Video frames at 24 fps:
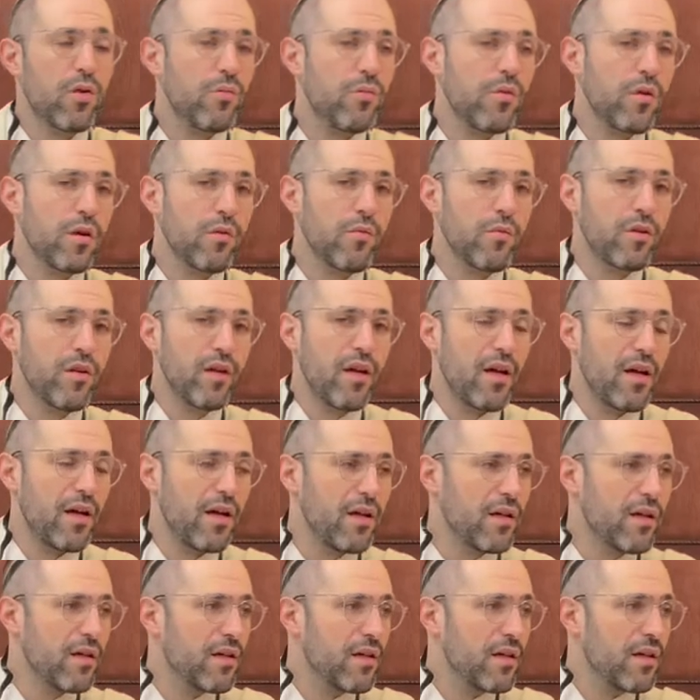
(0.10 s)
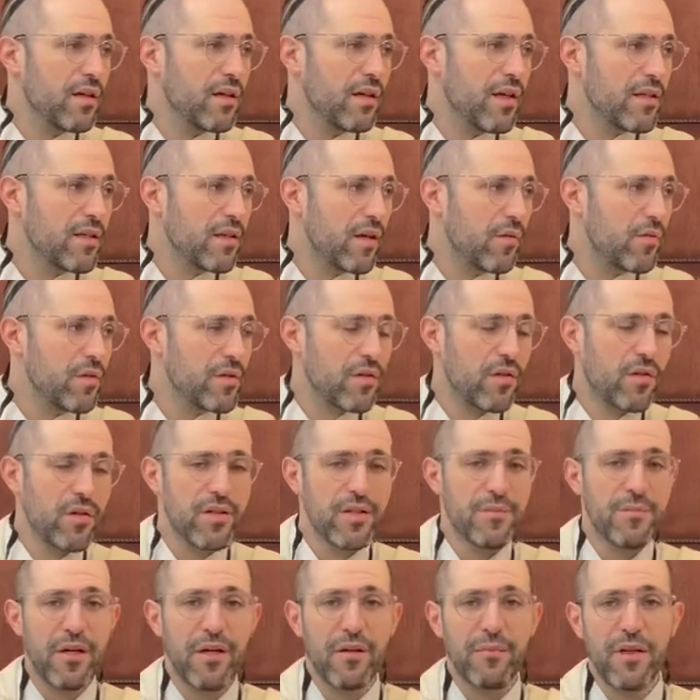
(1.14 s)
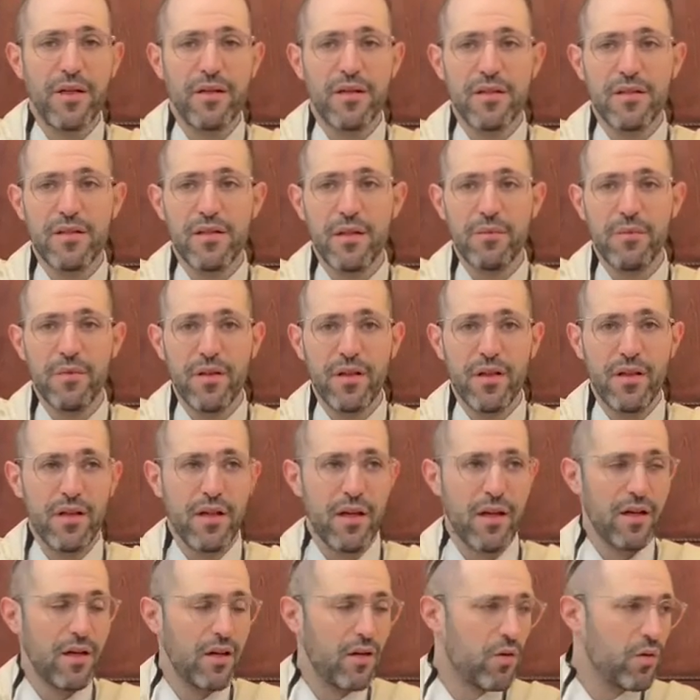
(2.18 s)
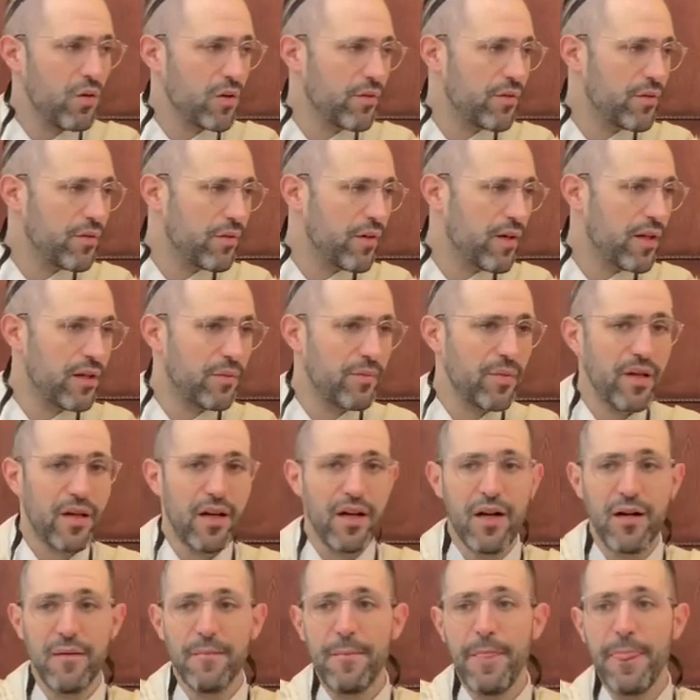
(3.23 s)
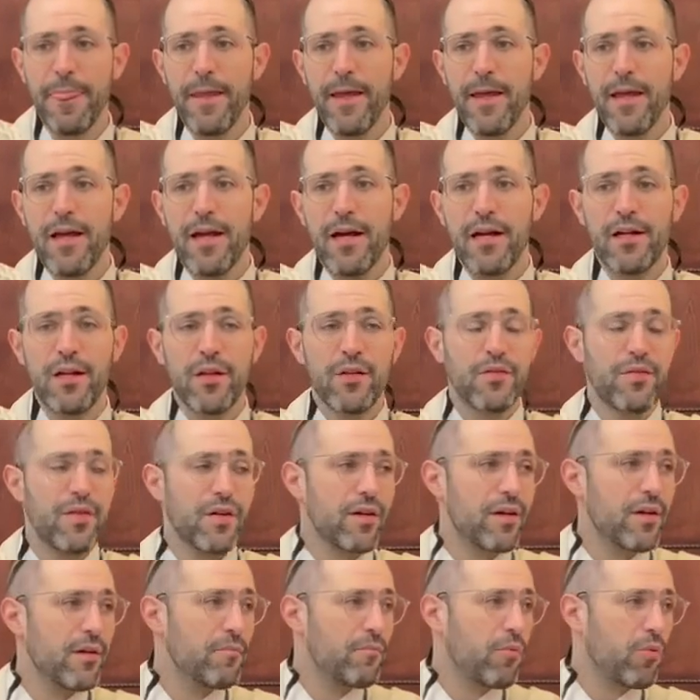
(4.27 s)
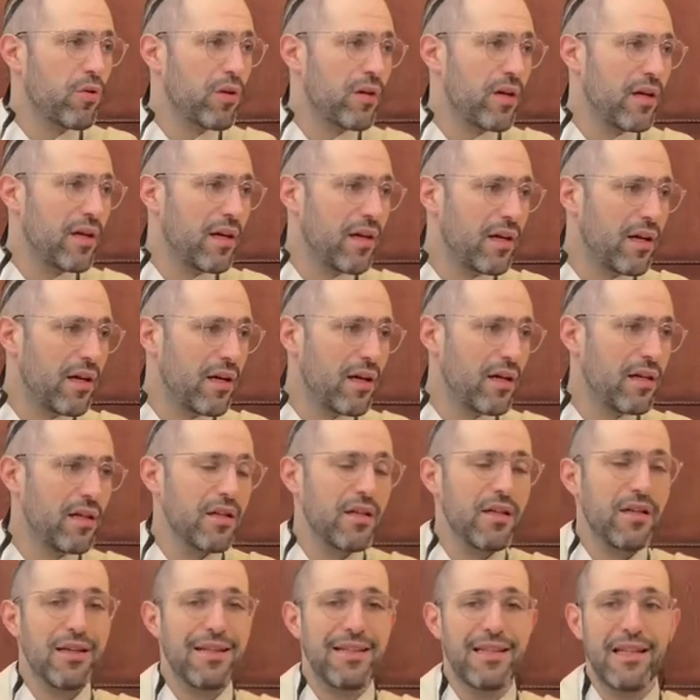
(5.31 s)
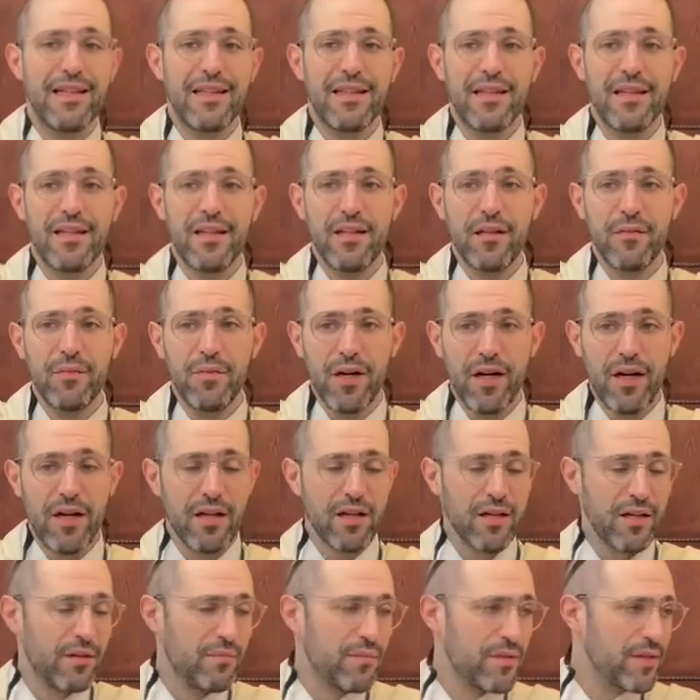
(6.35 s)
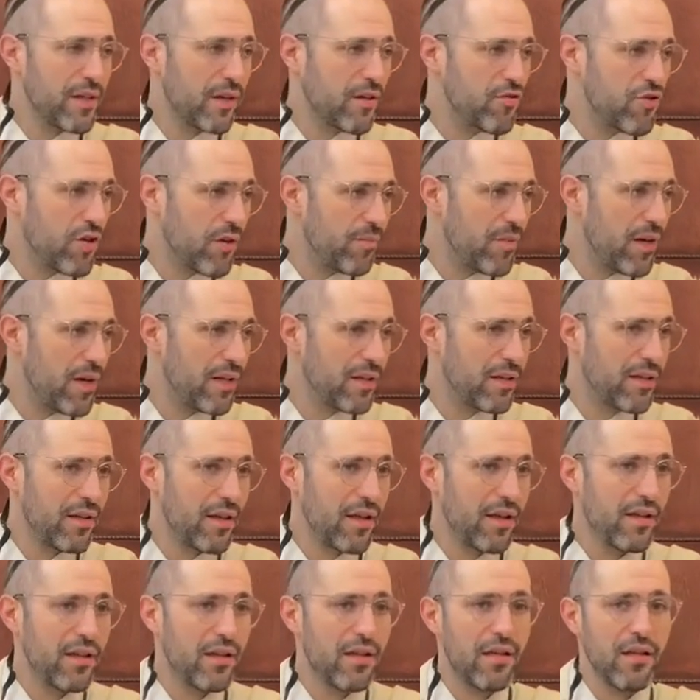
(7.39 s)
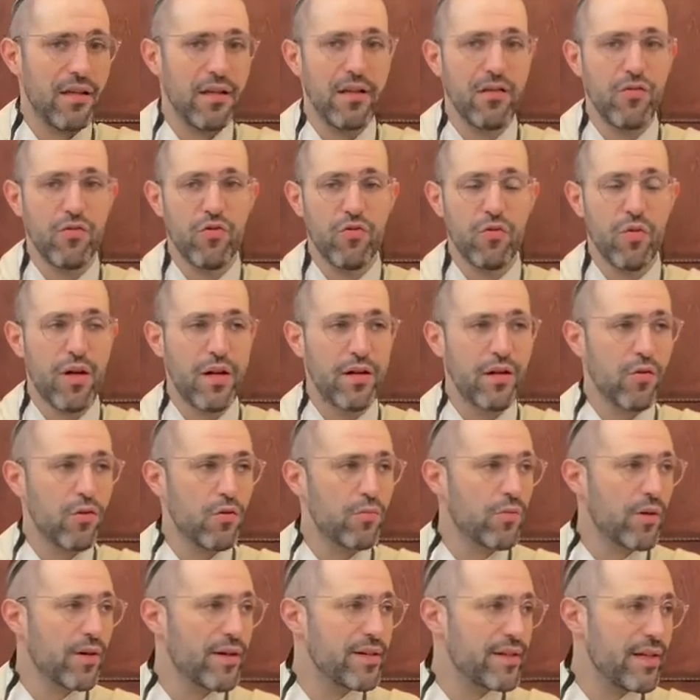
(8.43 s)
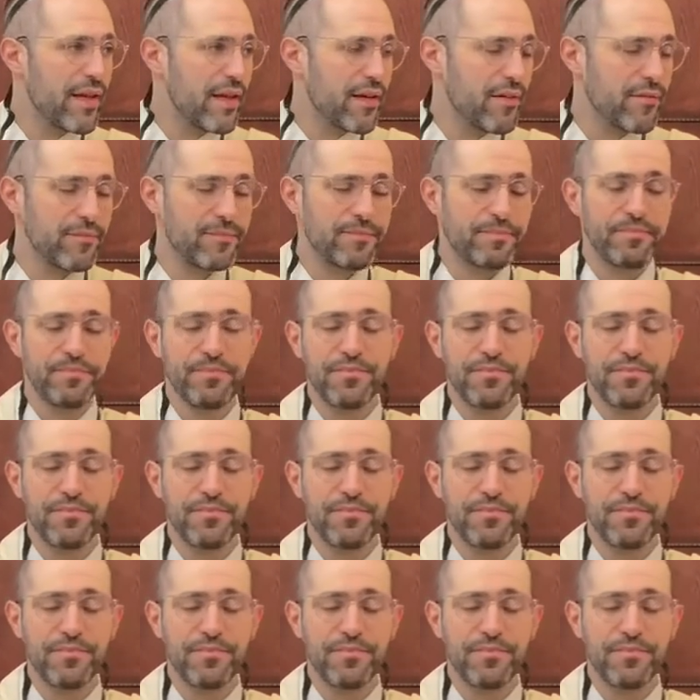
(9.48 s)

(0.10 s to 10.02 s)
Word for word: morning, Rabotai. Yesterday we started speaking about some of the halachot of Tfilat Mincha. Another very important halacha that the Gemara in Masechet Shabbat and the Shulchan Aruch brings down